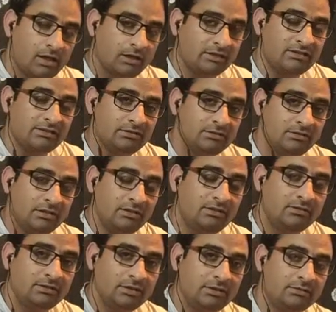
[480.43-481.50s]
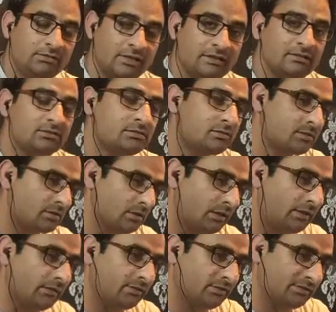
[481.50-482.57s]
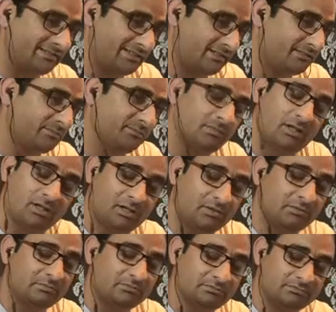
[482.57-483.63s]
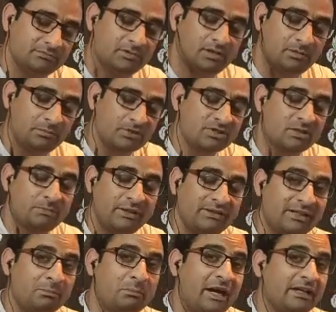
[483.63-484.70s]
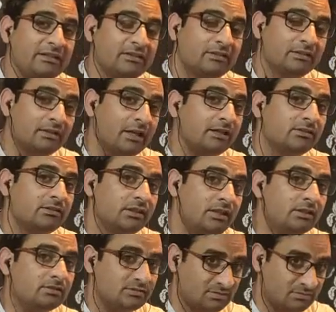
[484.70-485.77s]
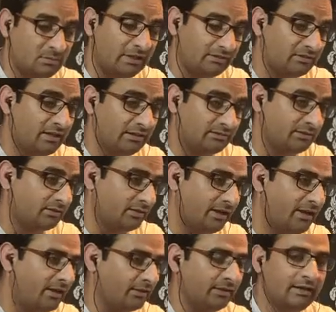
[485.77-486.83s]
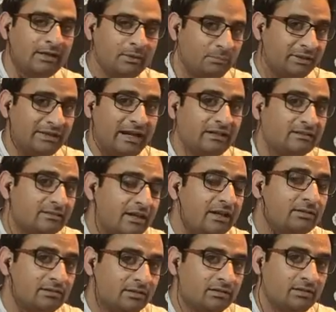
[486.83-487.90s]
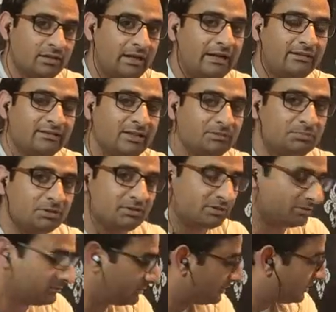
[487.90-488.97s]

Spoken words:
he tells her that Mr. Bingley might like that hat. But at that particular